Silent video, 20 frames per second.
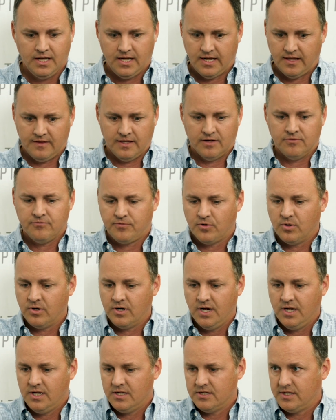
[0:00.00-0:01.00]
and then
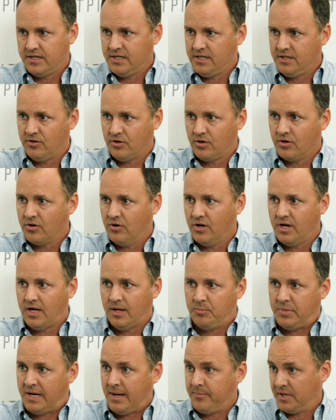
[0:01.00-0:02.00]
for
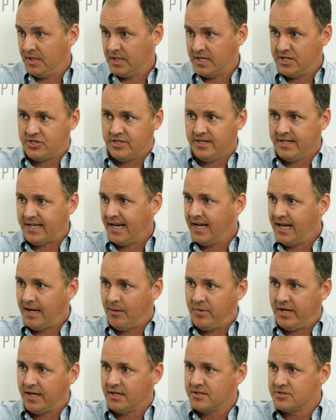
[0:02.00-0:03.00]
either population
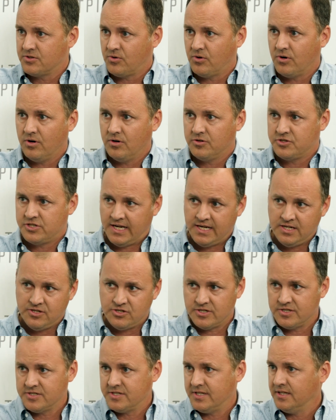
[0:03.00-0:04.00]
dynamics or
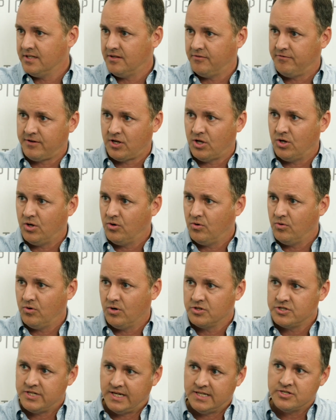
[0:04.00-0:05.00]
changes in the flow
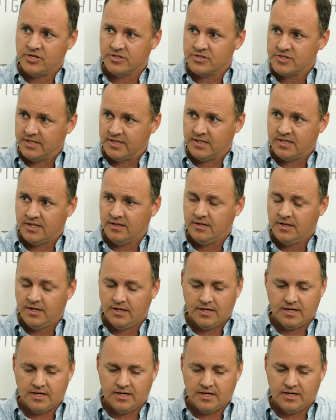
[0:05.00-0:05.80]
or changes in the